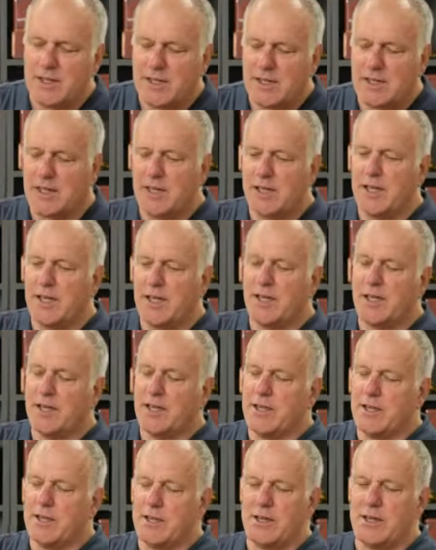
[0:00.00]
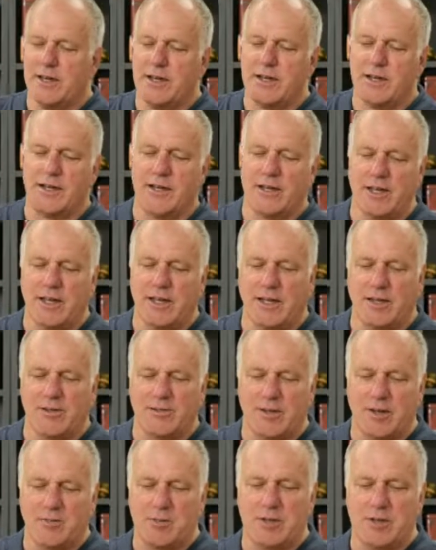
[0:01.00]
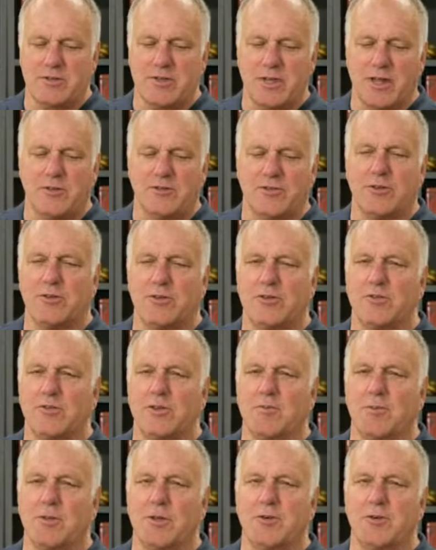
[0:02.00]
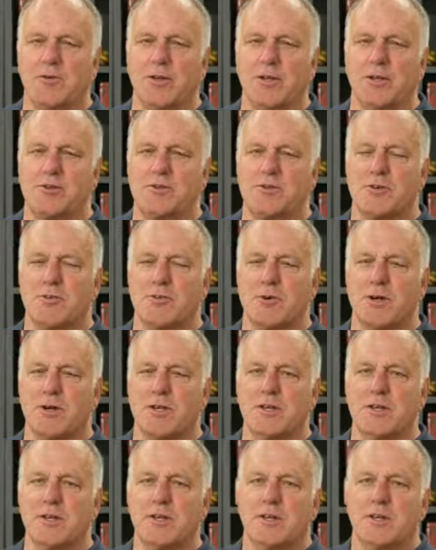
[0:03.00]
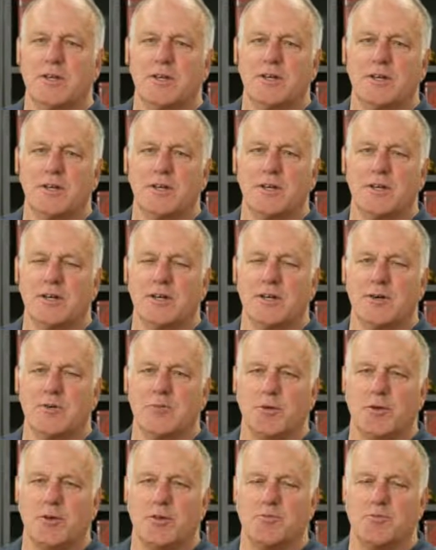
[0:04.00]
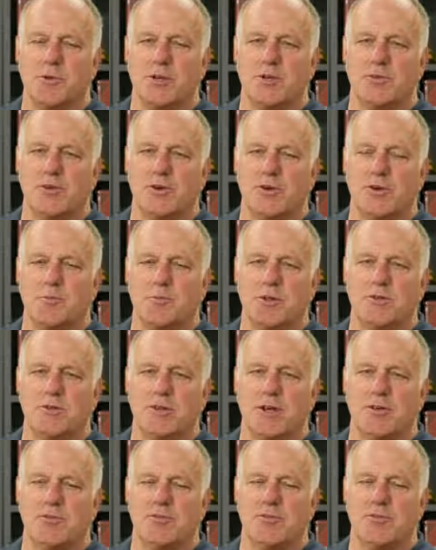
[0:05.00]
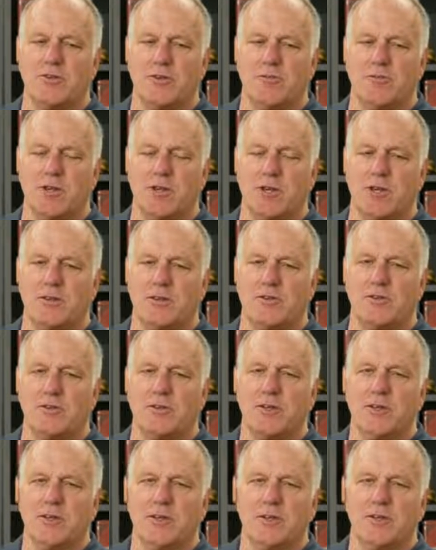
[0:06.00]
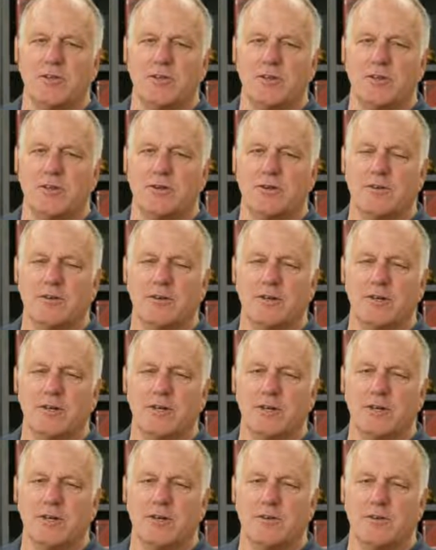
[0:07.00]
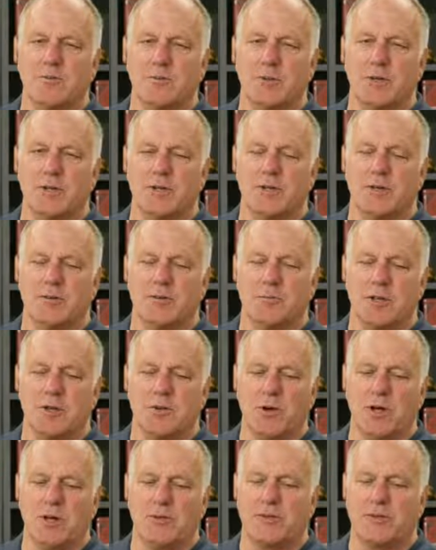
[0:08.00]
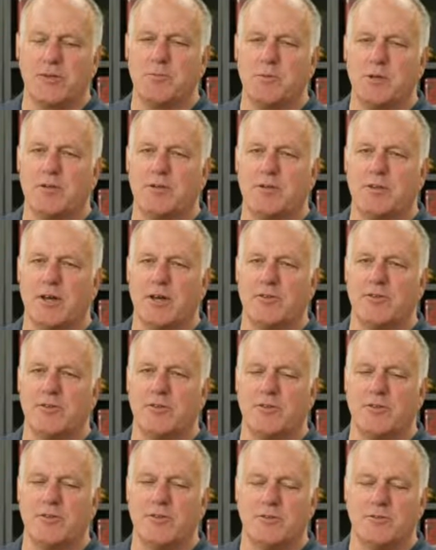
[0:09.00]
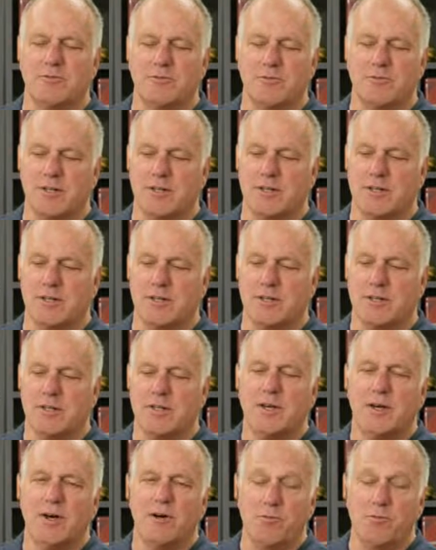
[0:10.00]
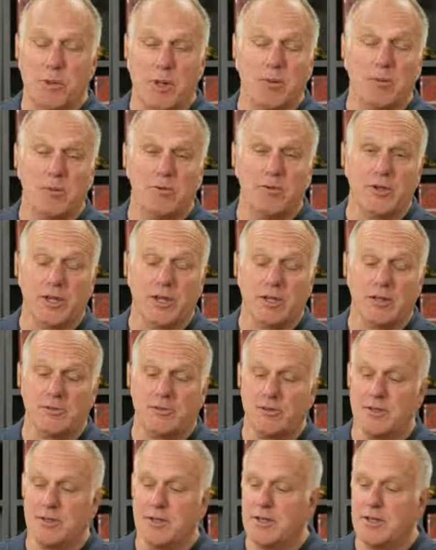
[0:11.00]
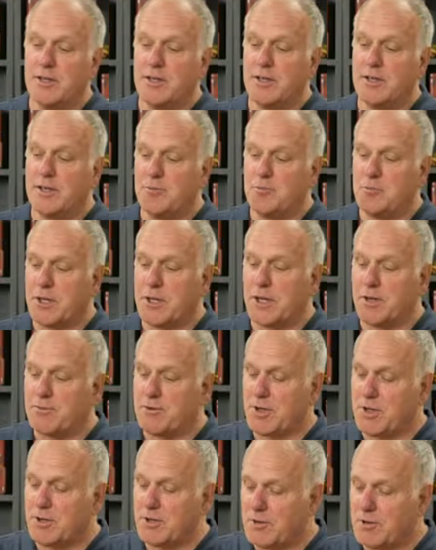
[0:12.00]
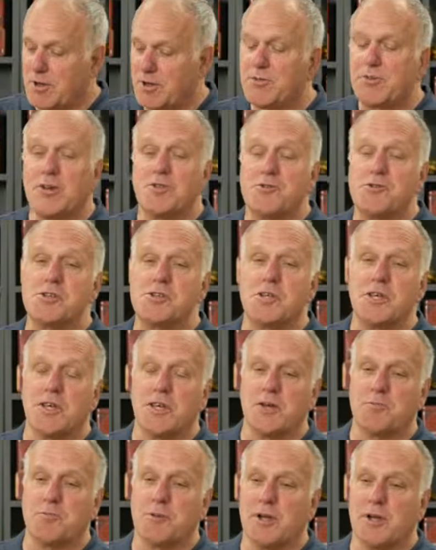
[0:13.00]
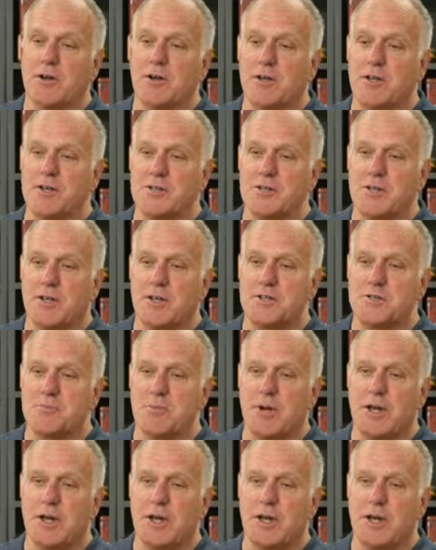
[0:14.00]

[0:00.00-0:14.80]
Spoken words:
And I guess that means thousands of something. We're not sure what, because Minnesota means thousands of lakes. So Minnewaska means thousands of pebbles, I guess. But I've gone cross-country skiing up there, and it's a nice spot.